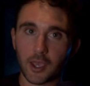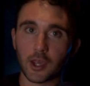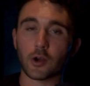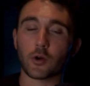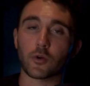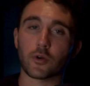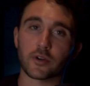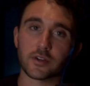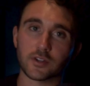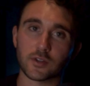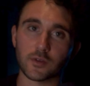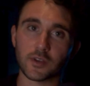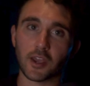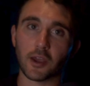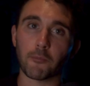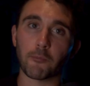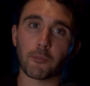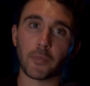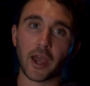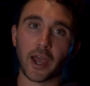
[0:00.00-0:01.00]
in order to
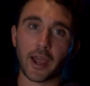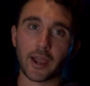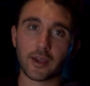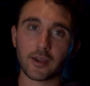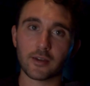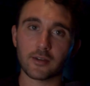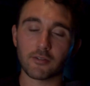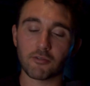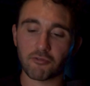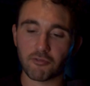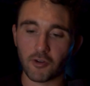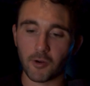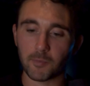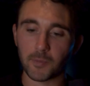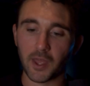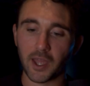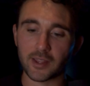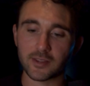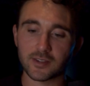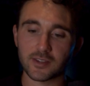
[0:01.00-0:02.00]
get back
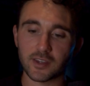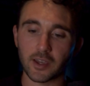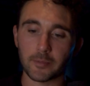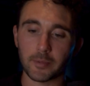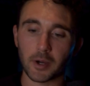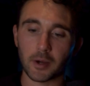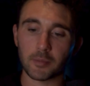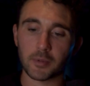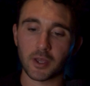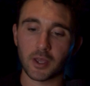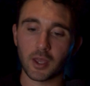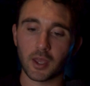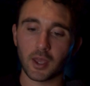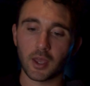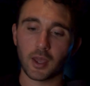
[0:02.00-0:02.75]
from that step up.